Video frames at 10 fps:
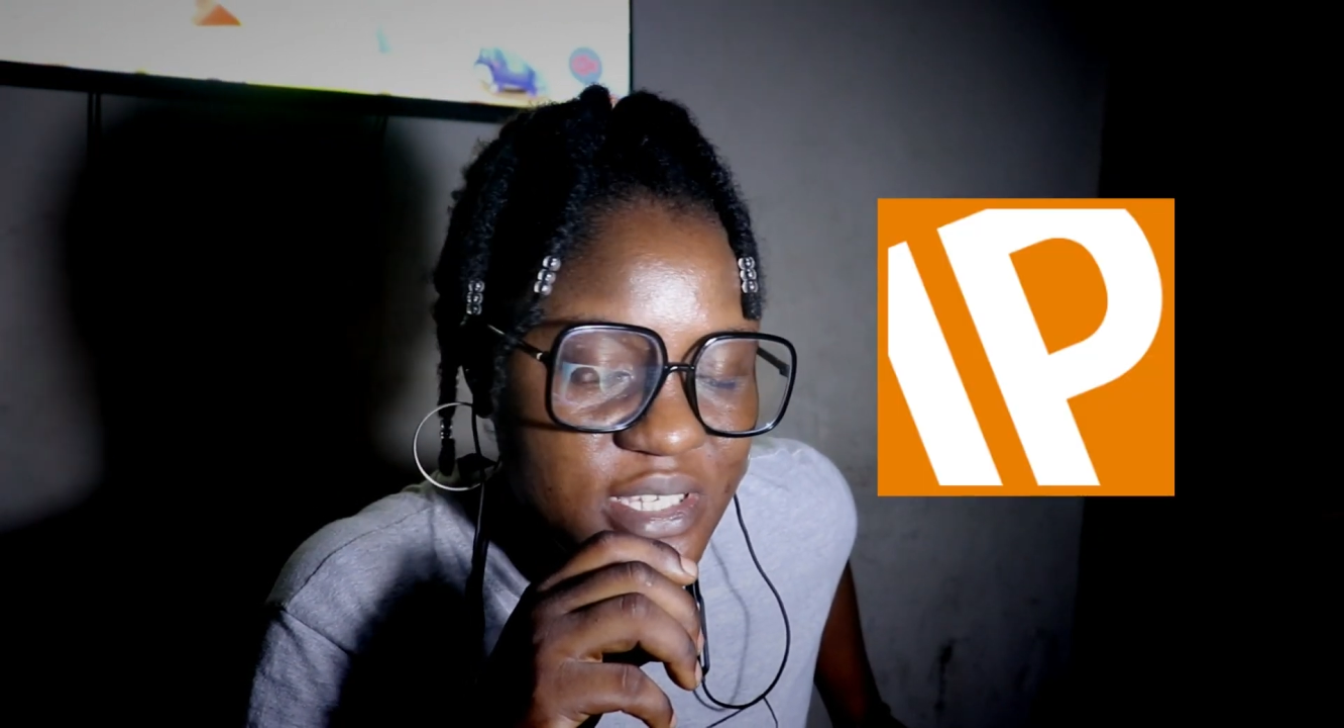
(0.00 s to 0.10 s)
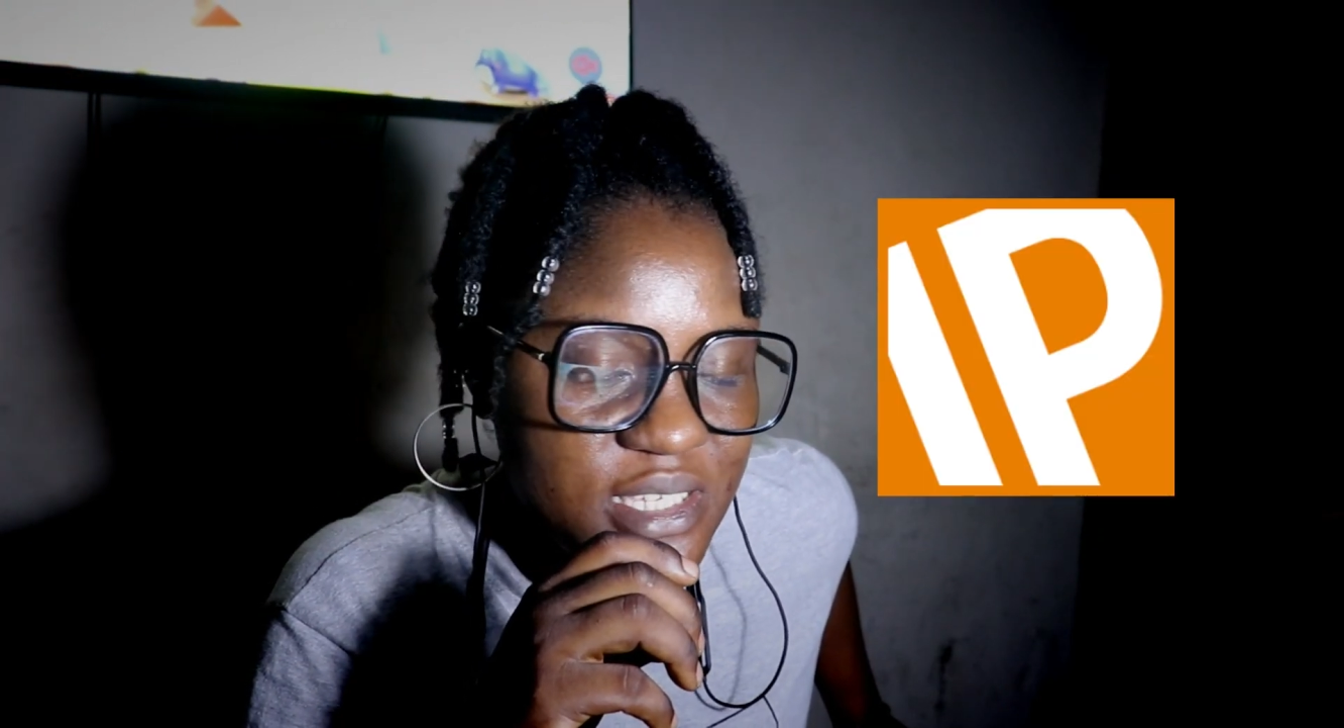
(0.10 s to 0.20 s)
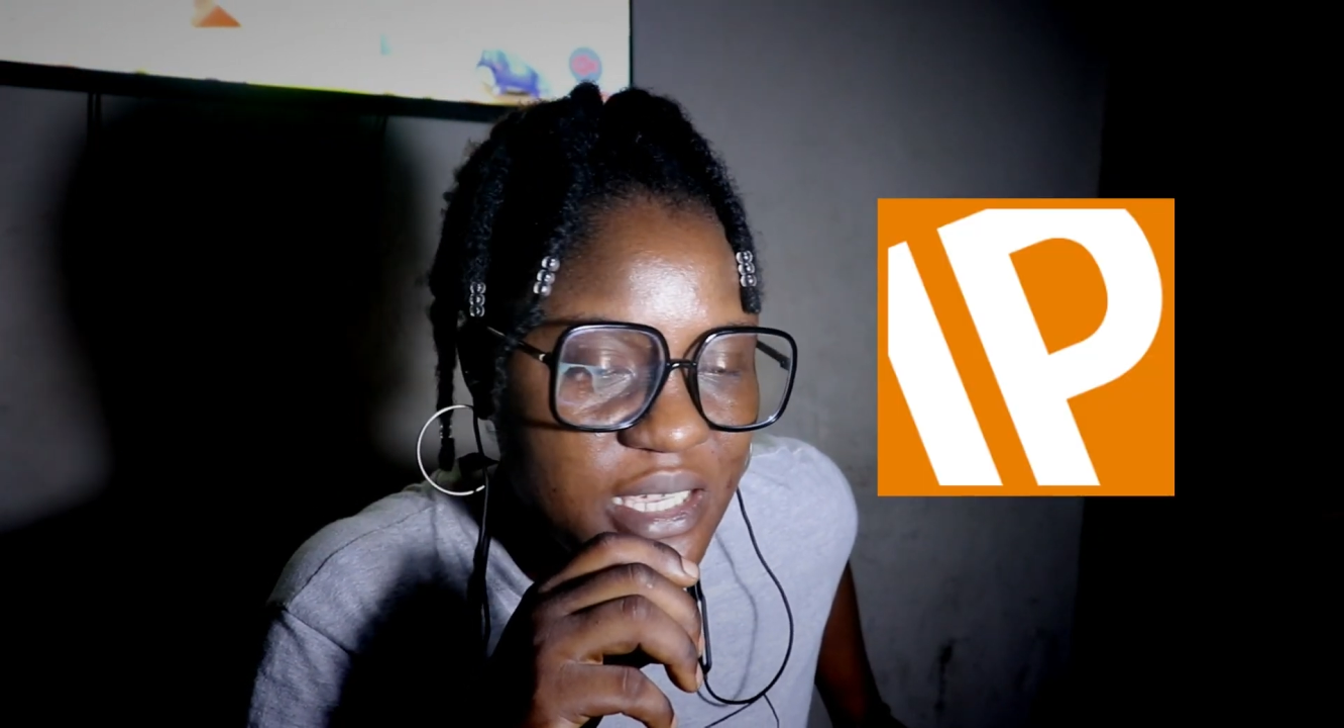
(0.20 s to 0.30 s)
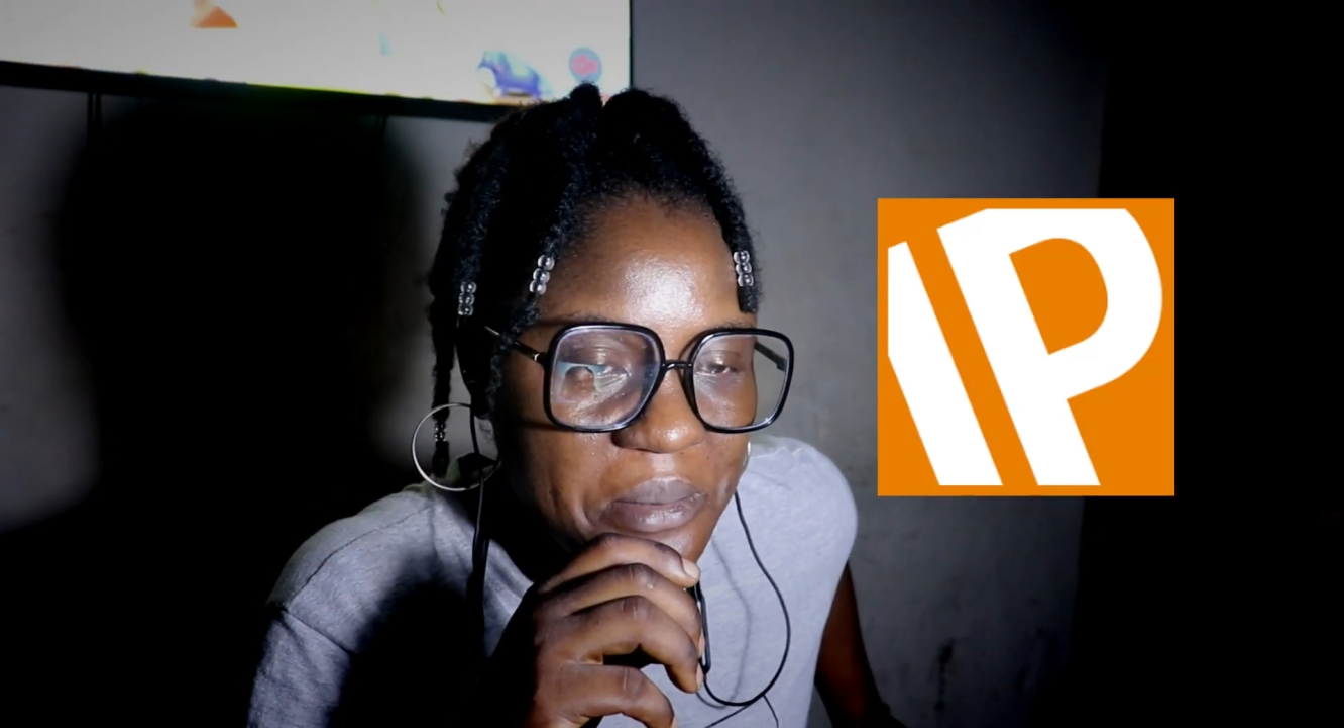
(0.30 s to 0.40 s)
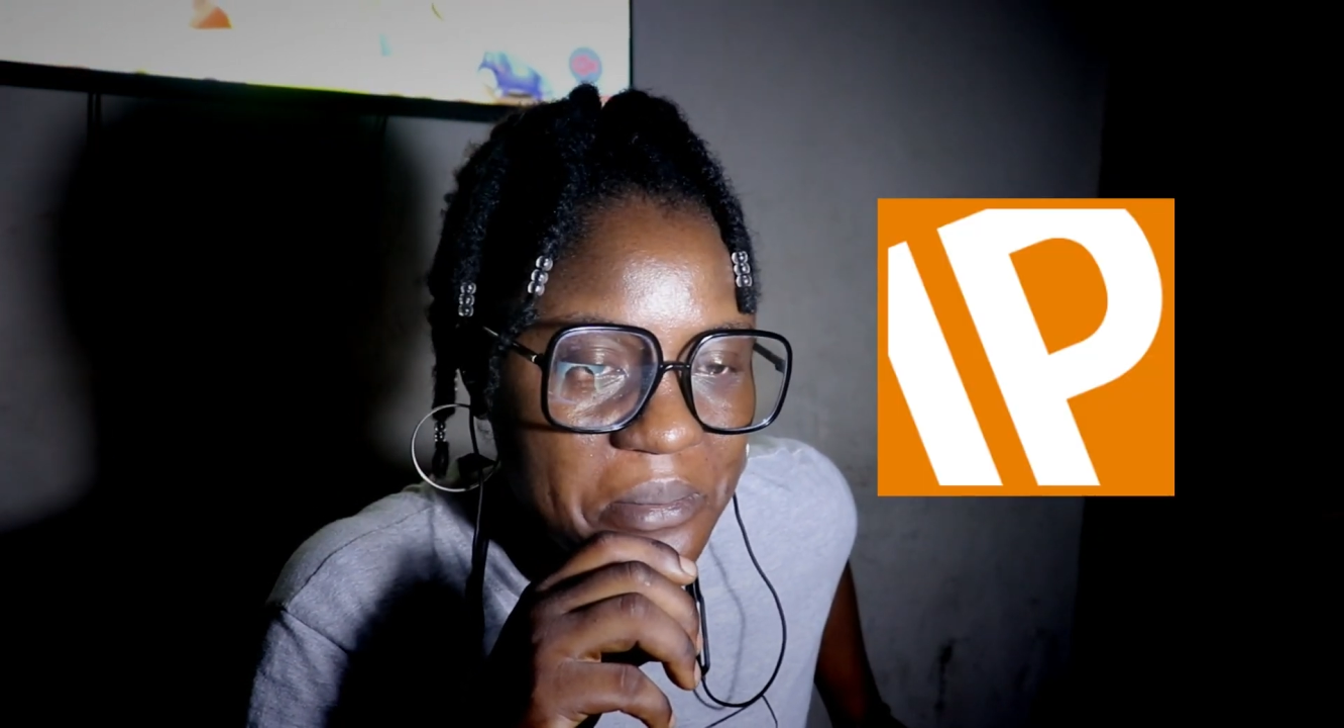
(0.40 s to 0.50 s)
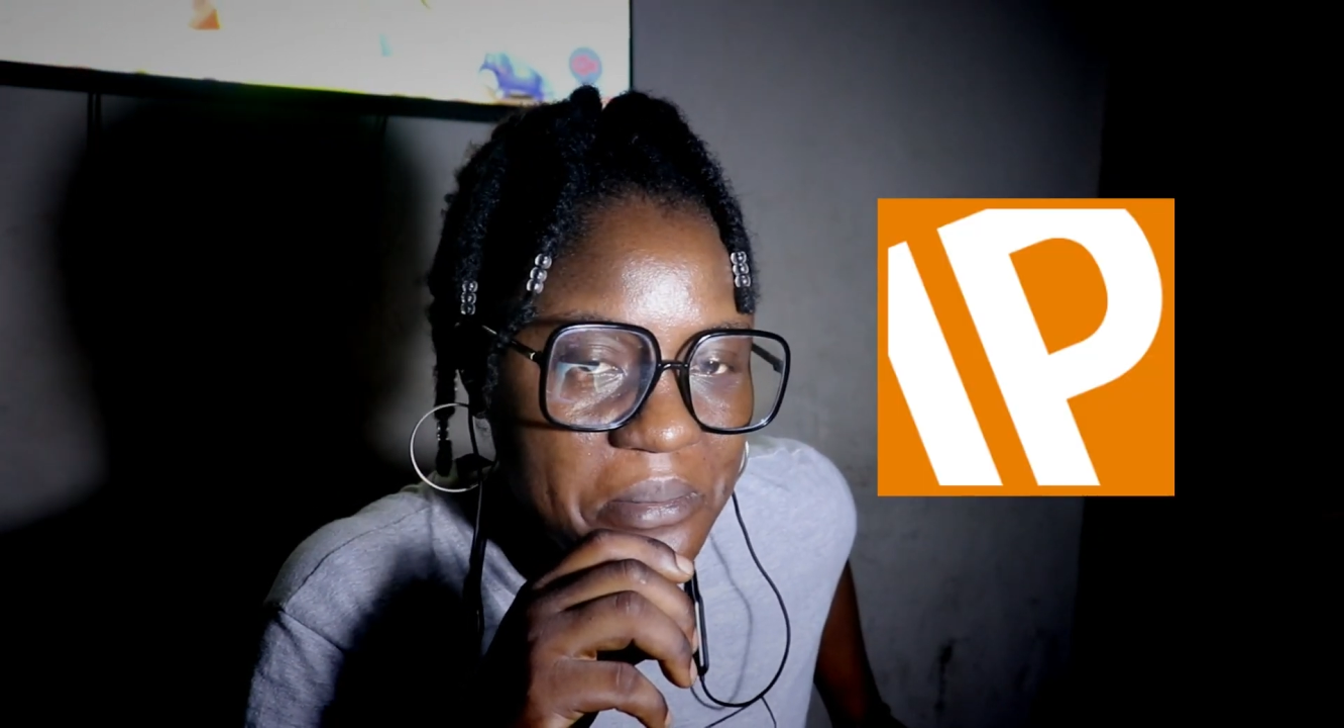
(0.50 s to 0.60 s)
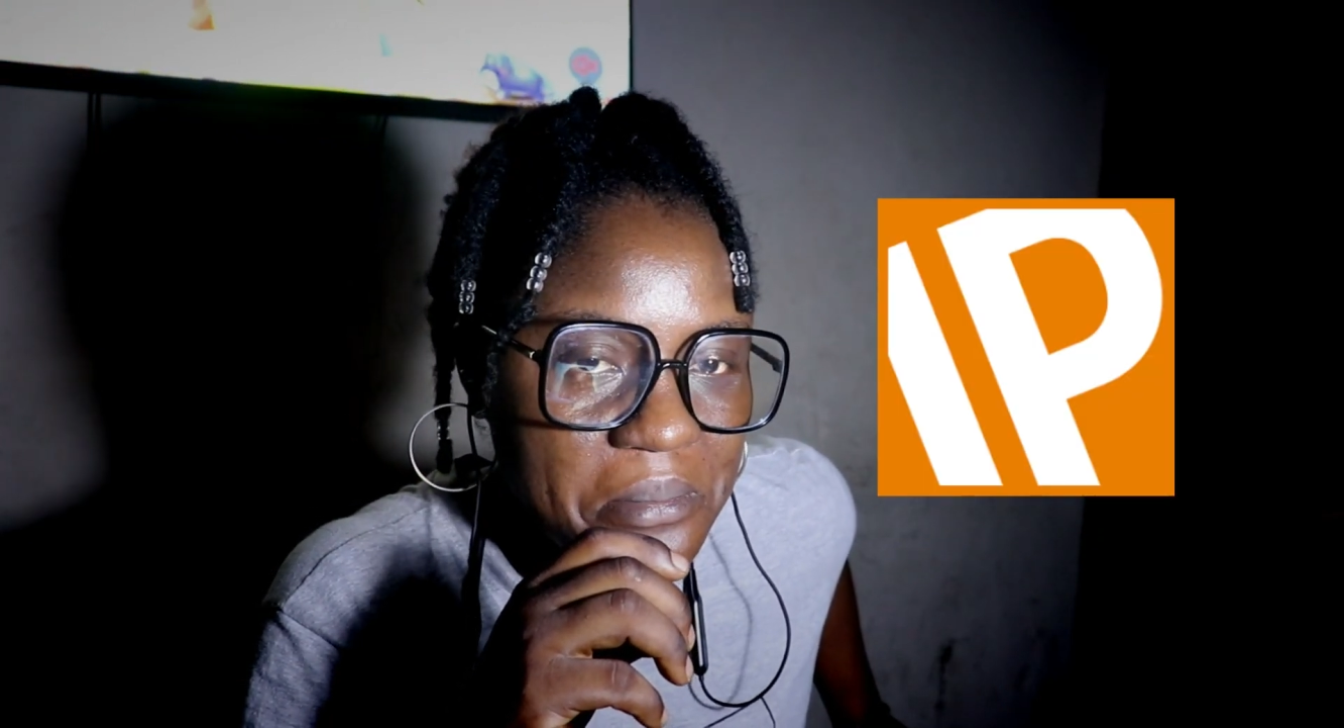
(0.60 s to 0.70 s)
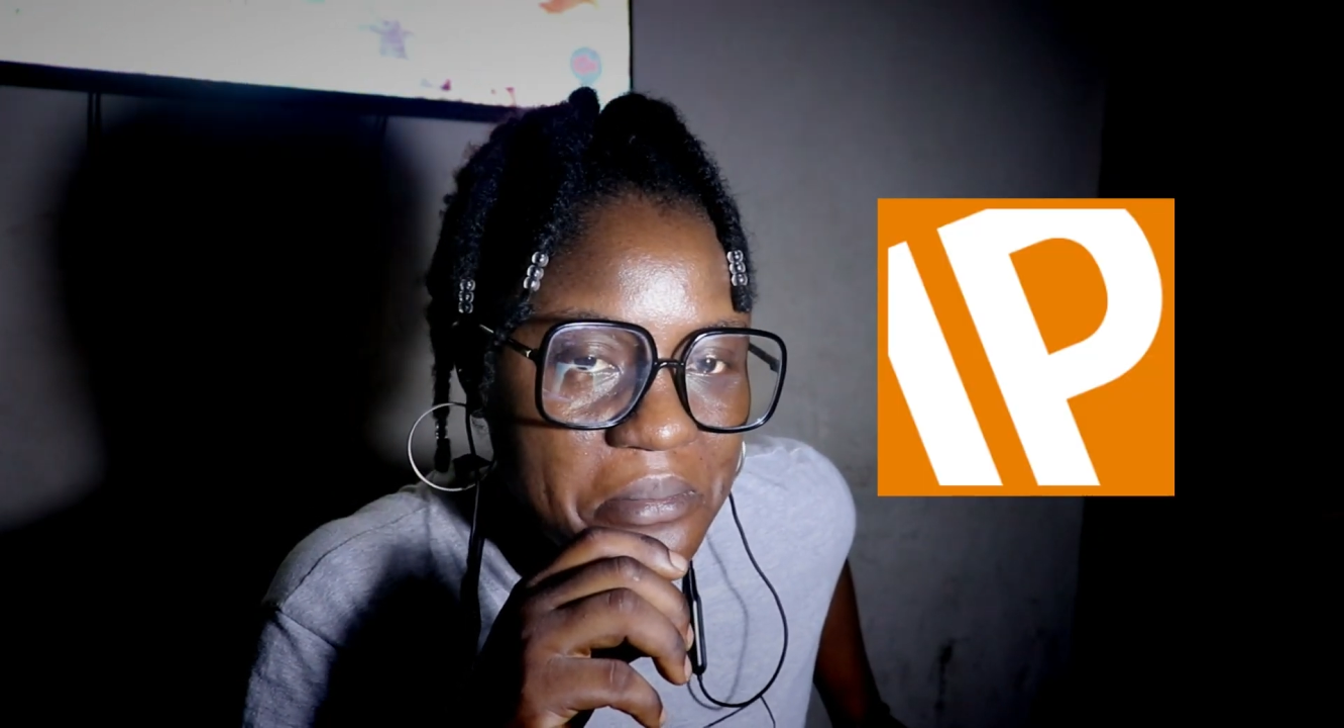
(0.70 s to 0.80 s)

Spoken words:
same